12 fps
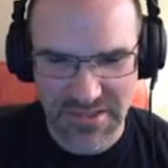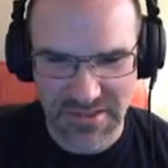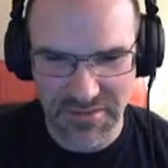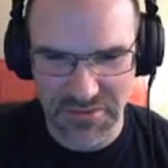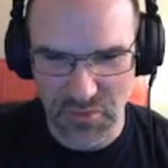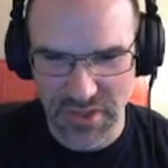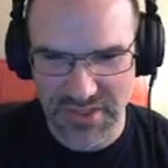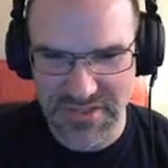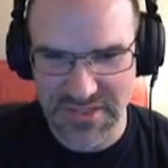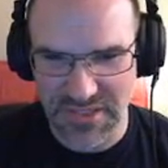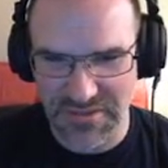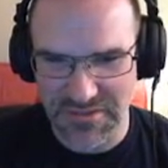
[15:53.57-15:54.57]
little walk
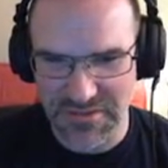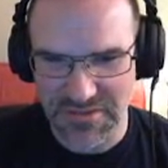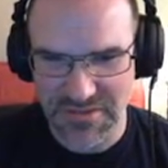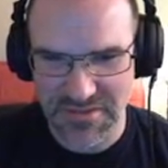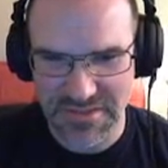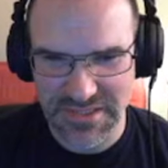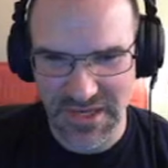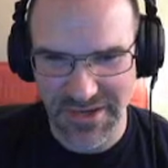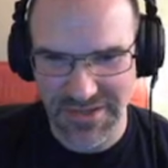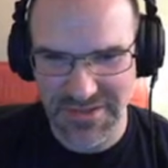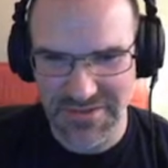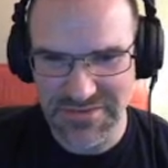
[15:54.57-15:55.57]
cycle. It's kind
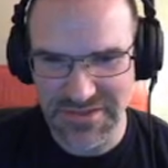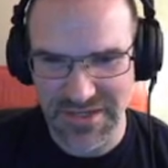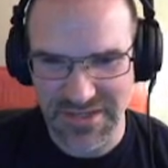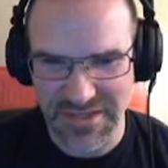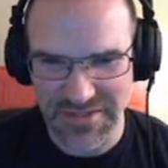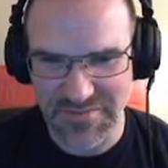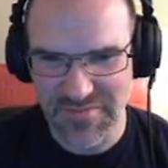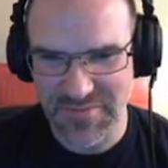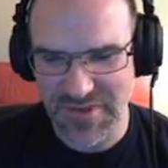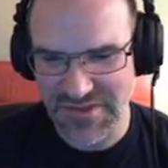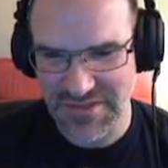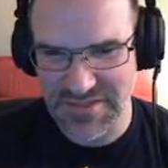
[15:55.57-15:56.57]
of cute. I like him.
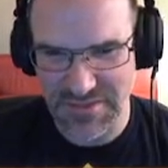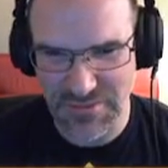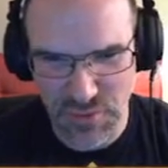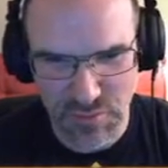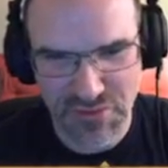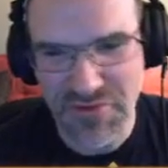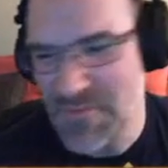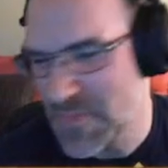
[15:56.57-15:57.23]
I think he's adorable.